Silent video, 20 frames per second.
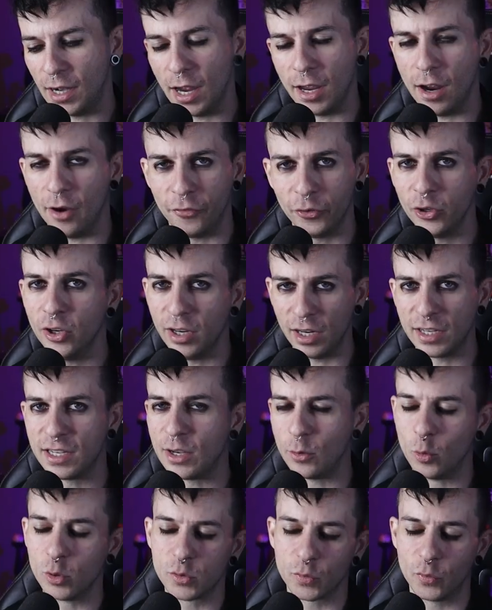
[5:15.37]
I, I, feel
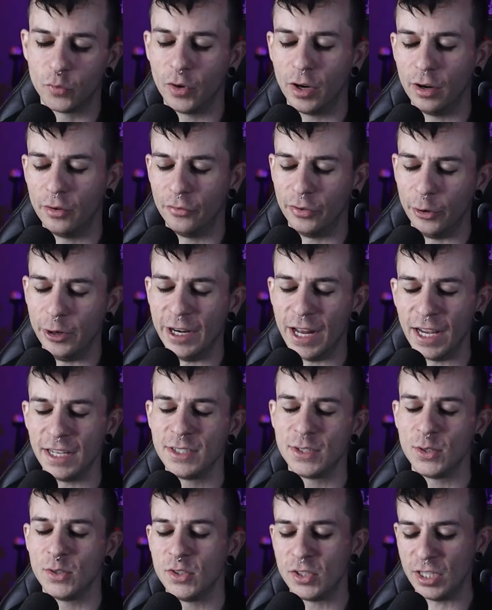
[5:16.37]
like it was very
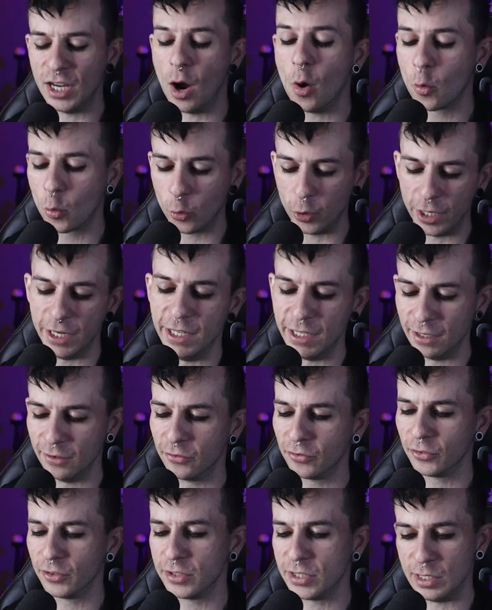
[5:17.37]
nice to see how
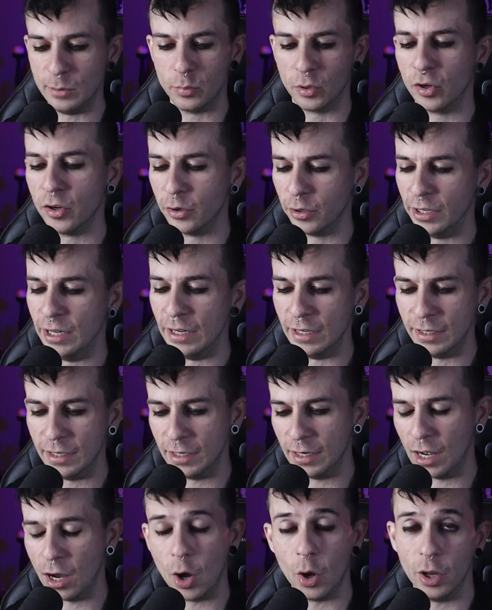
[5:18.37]
creative Tim Burton
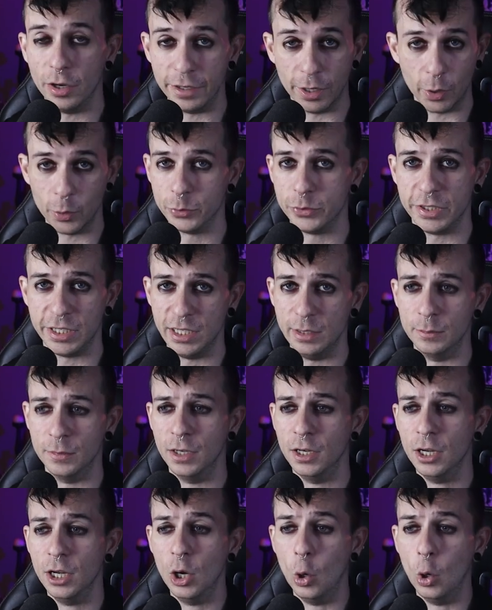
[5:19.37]
and the whole team